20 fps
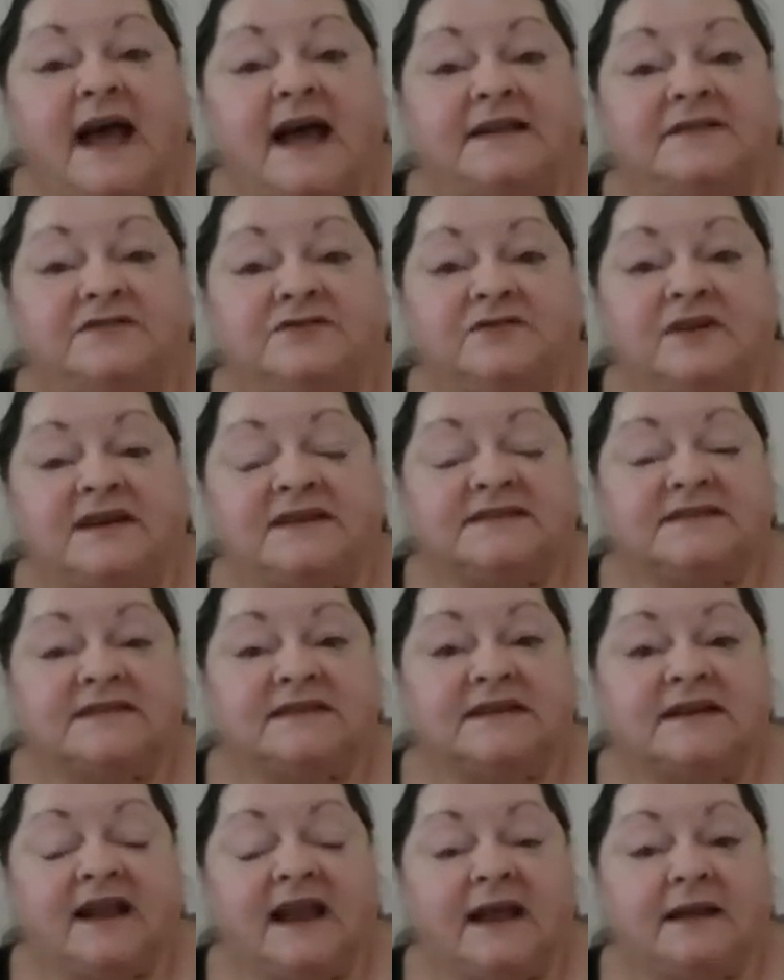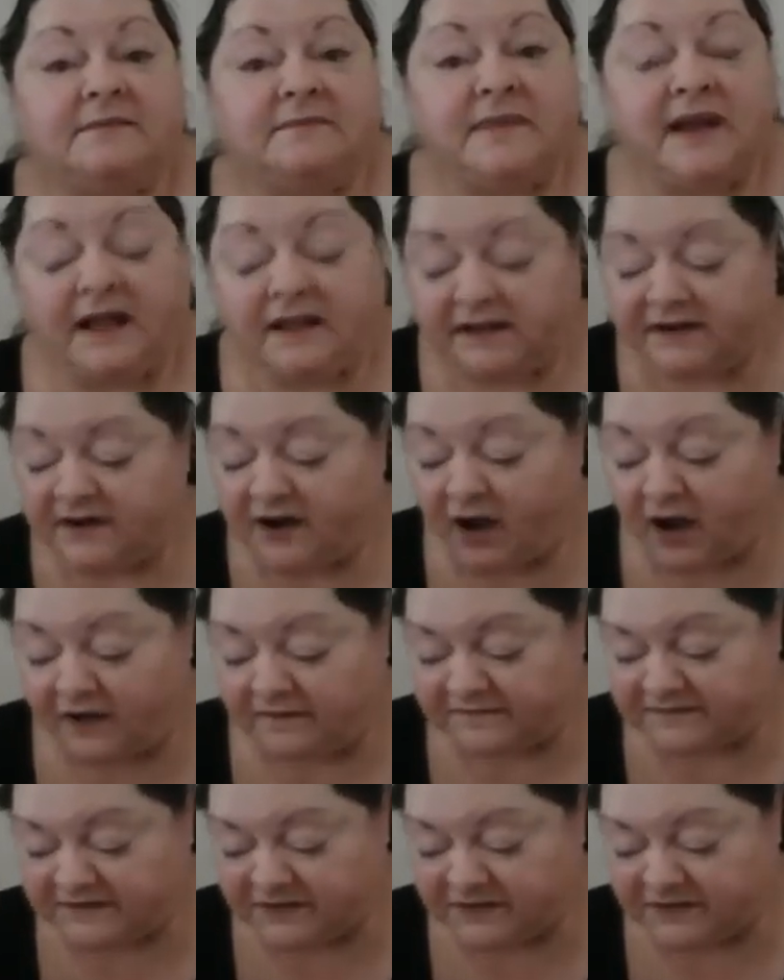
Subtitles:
address it, and mail it off.